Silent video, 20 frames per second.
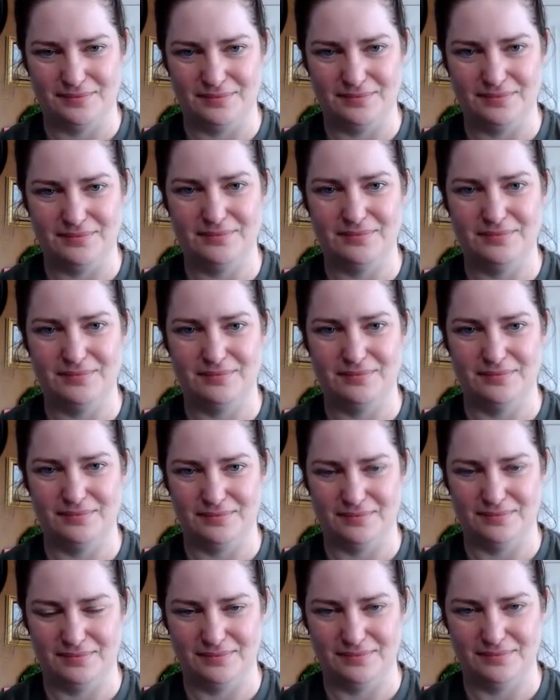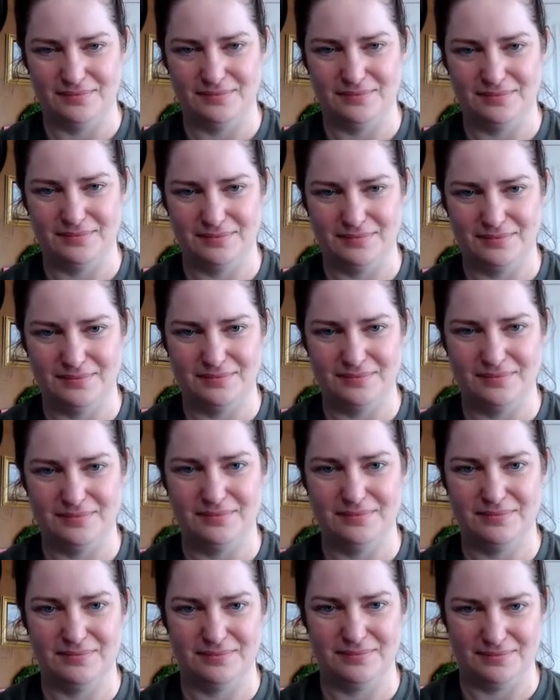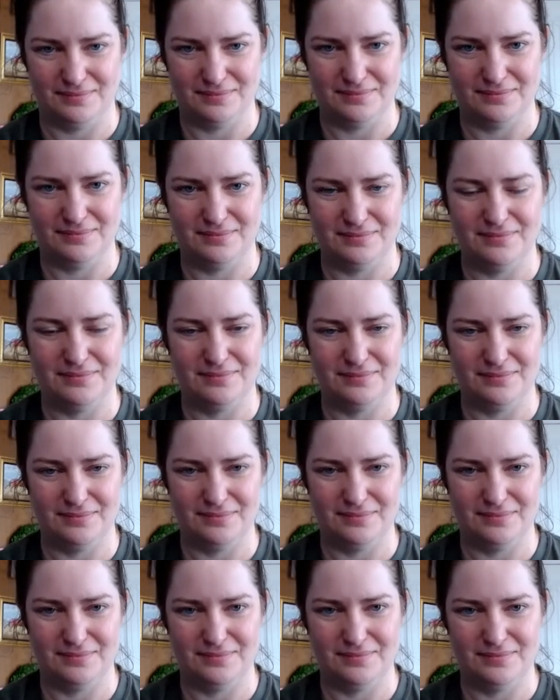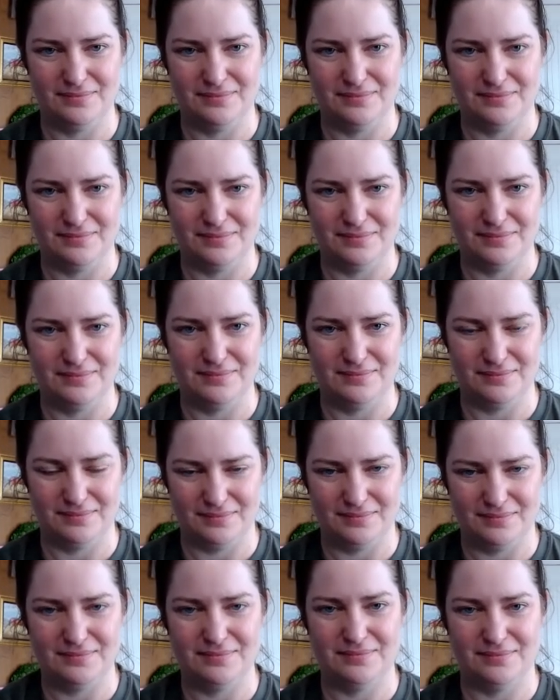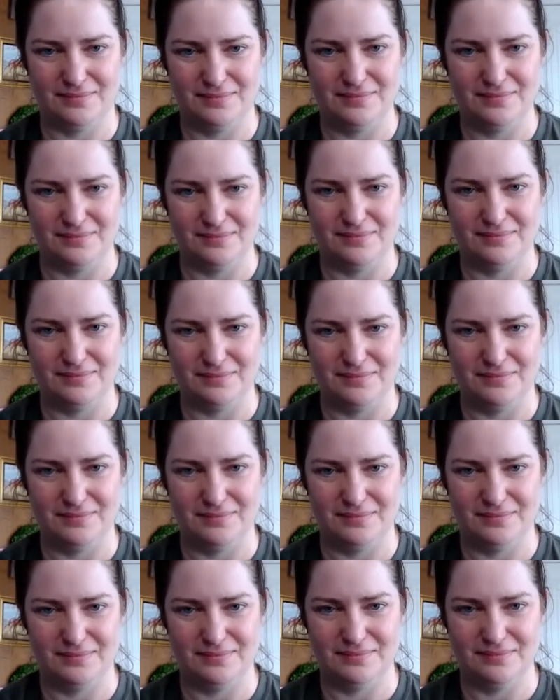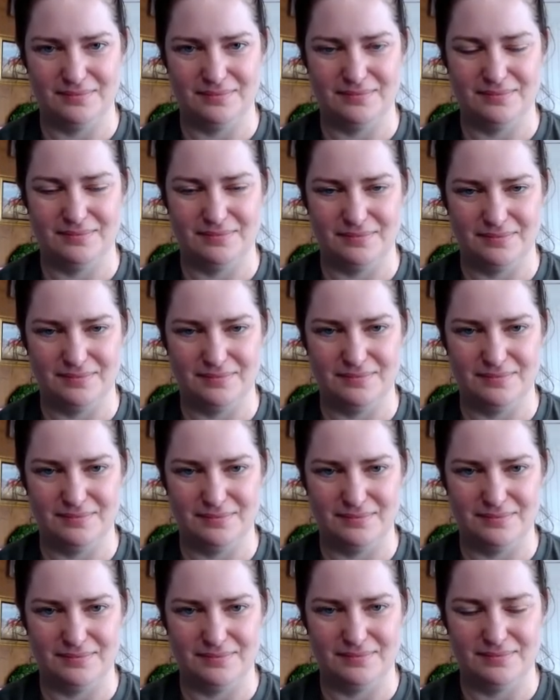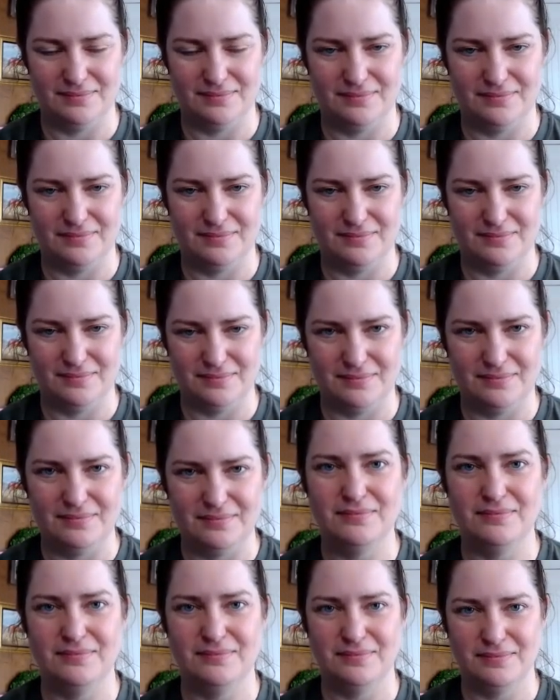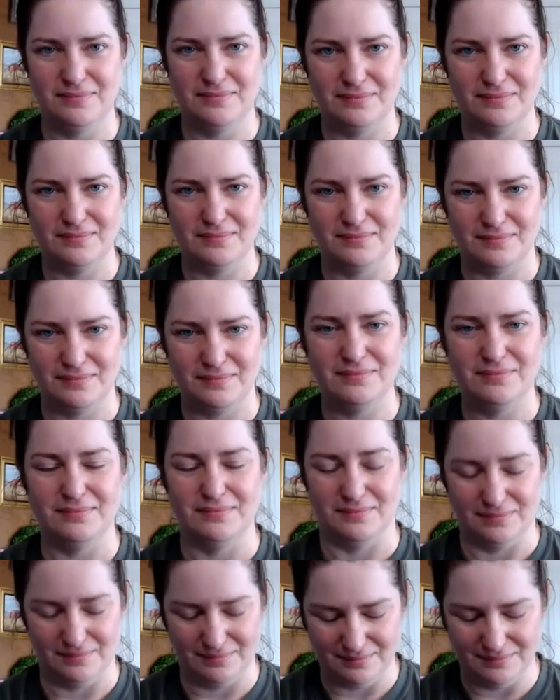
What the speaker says: This person isn't speaking.